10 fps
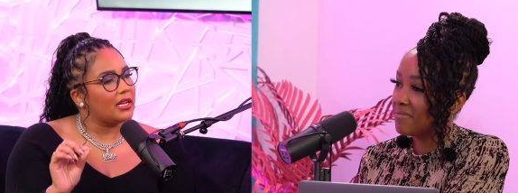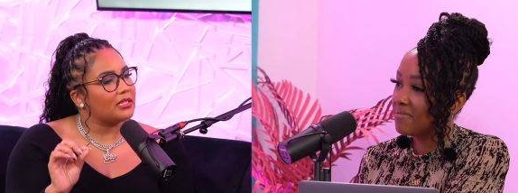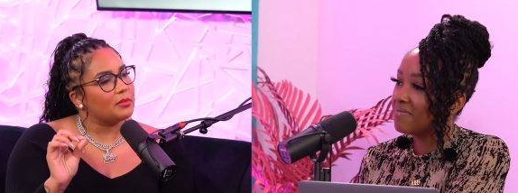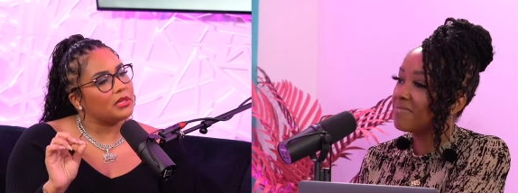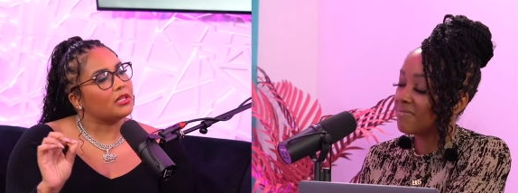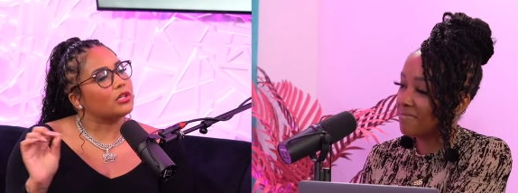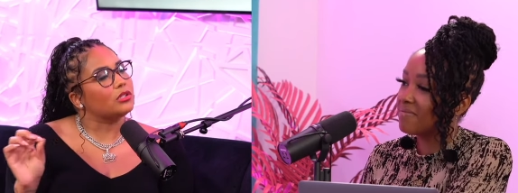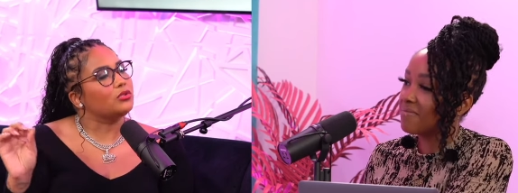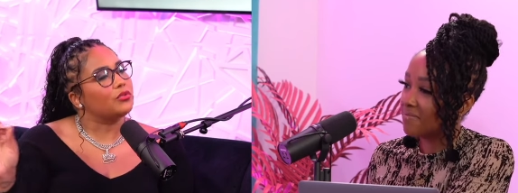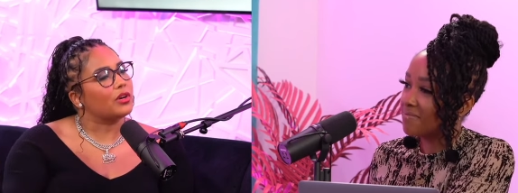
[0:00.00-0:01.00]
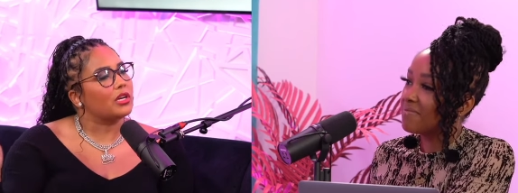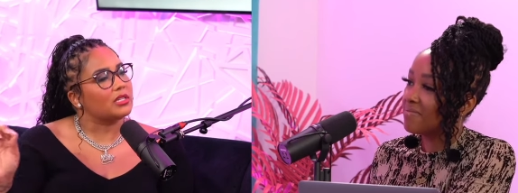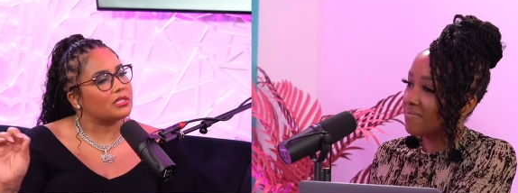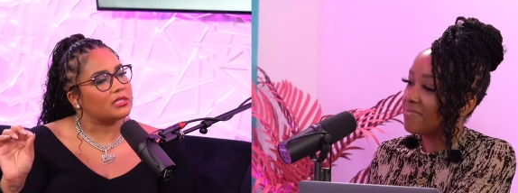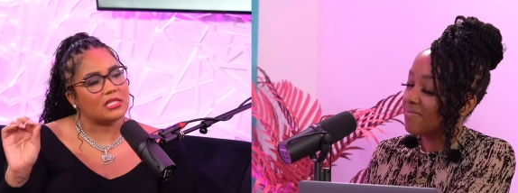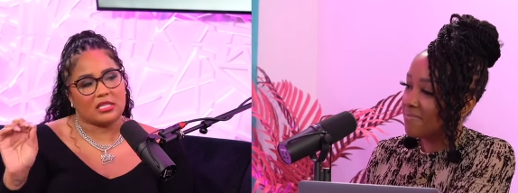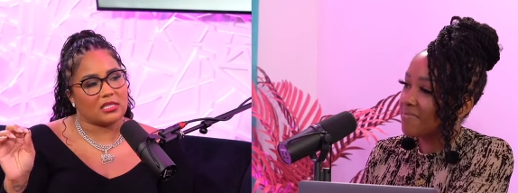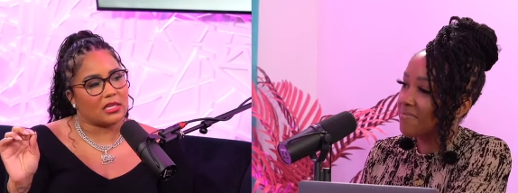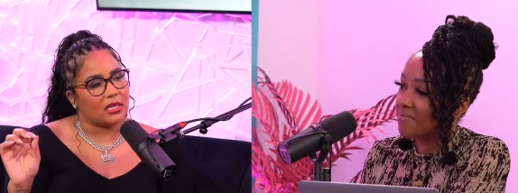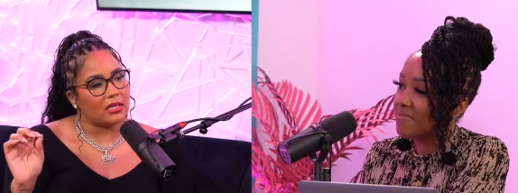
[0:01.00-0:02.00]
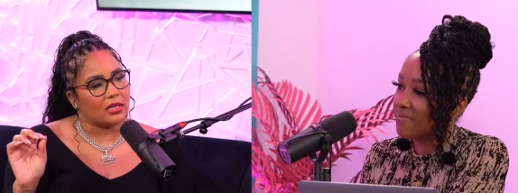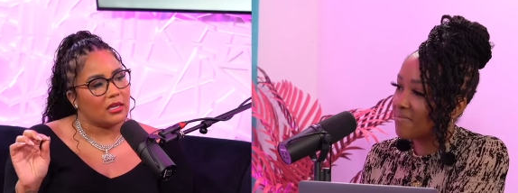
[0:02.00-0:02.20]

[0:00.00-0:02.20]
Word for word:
Speaker 1: has been the glue for us since then.